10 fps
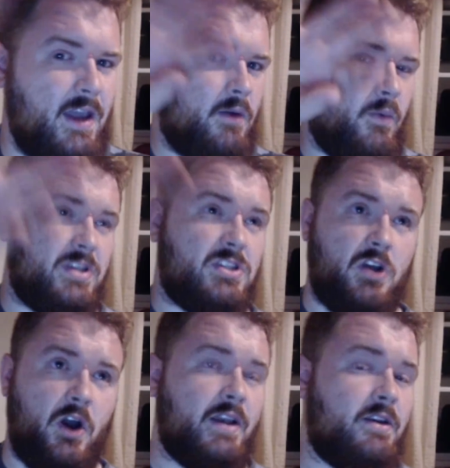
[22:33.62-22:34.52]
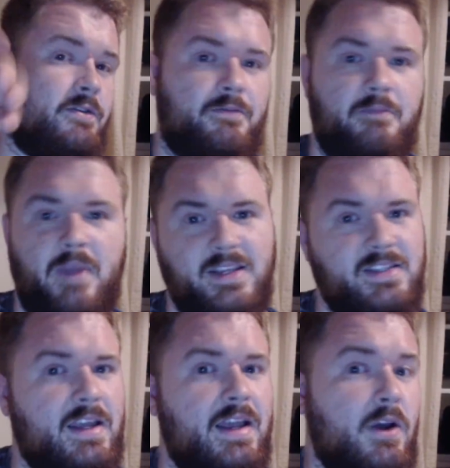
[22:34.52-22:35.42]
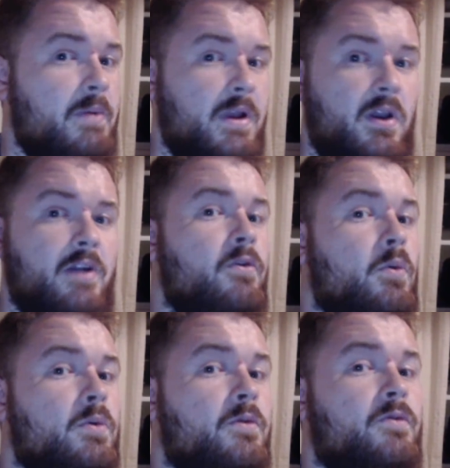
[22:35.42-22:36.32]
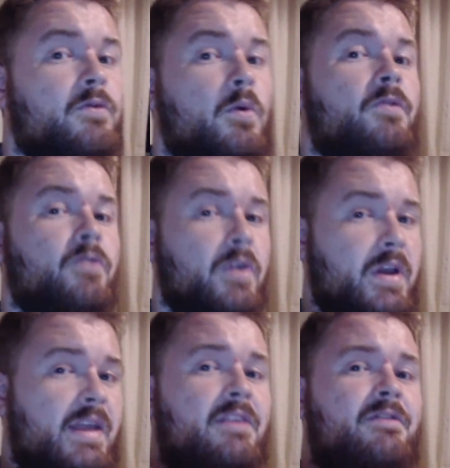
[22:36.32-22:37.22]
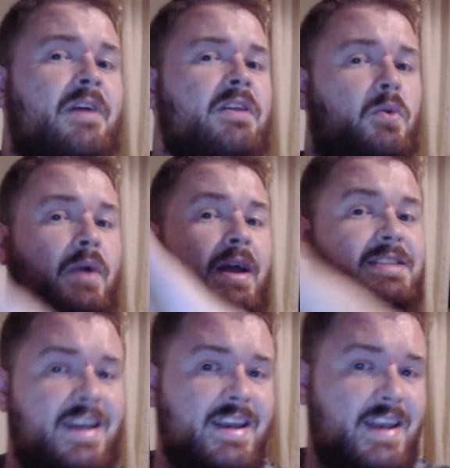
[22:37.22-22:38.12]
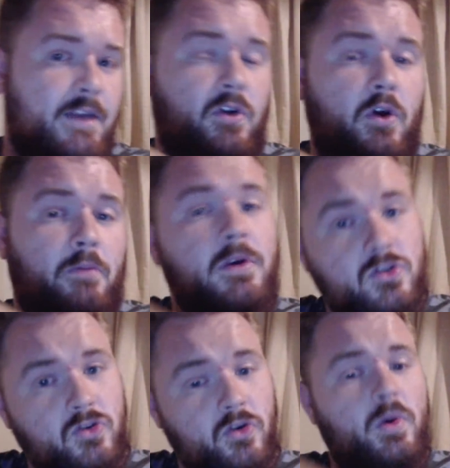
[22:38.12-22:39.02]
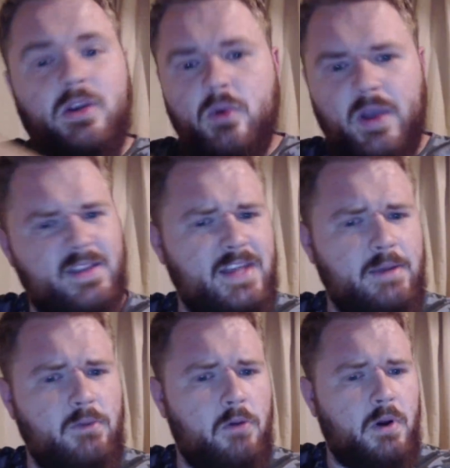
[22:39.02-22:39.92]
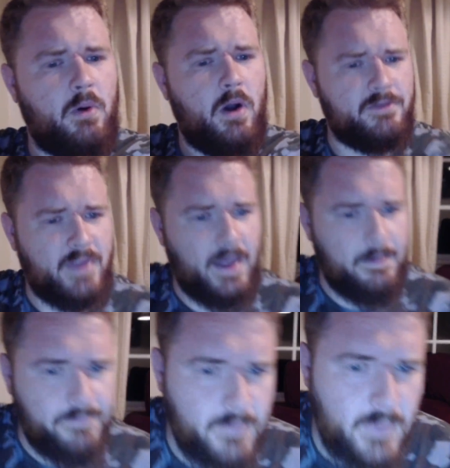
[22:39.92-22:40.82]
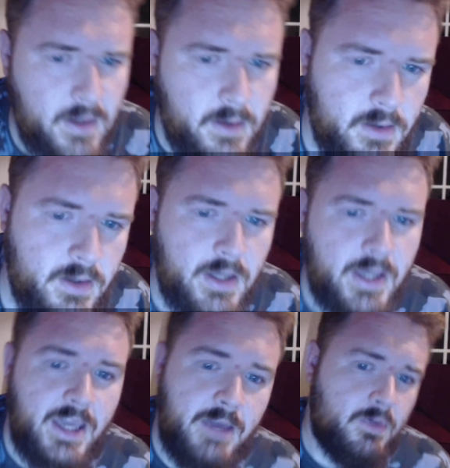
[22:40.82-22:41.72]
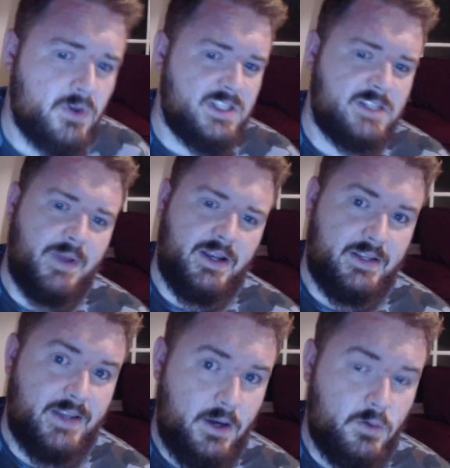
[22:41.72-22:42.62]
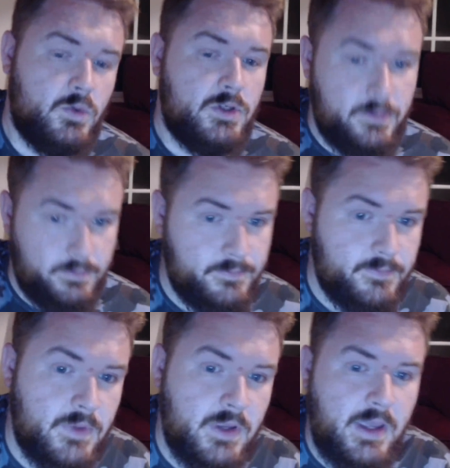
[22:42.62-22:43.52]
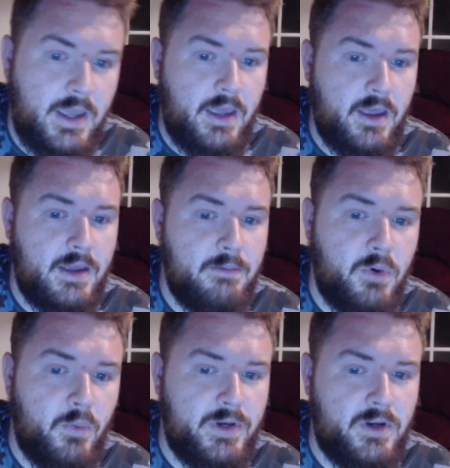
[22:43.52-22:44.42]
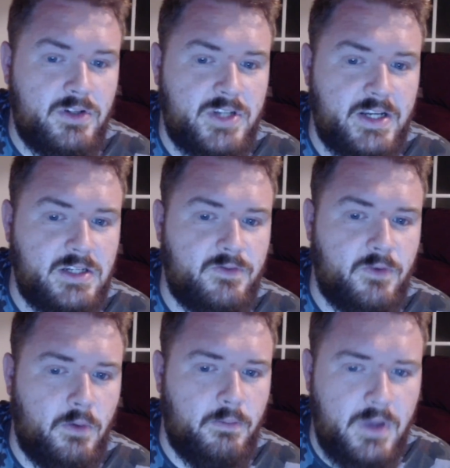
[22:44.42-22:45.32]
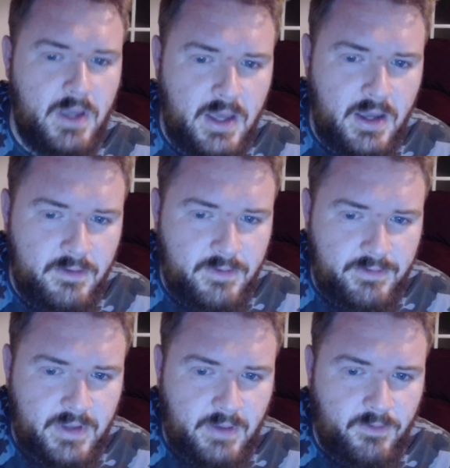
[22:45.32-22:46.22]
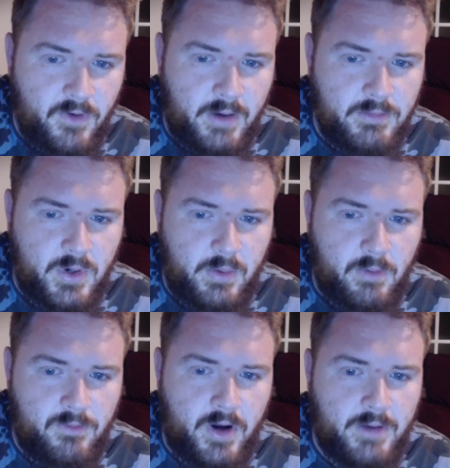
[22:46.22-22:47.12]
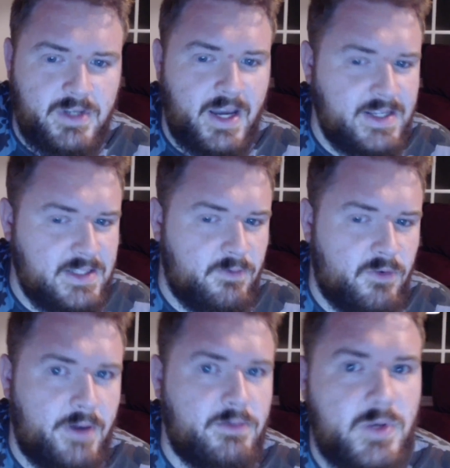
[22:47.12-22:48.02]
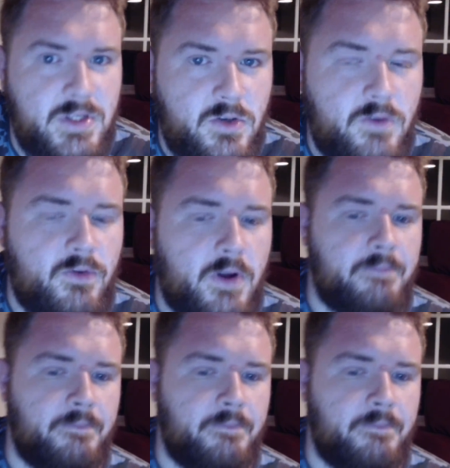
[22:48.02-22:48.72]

which kind of makes it a little bit like forward, forward, forward 3 in the fact that you'll get a second hit of a combo screw and you'll get the same combo after that. Hitbox expanded downward. Input window changed from 15 frame, 21 frame to 18 frame, 22 frame.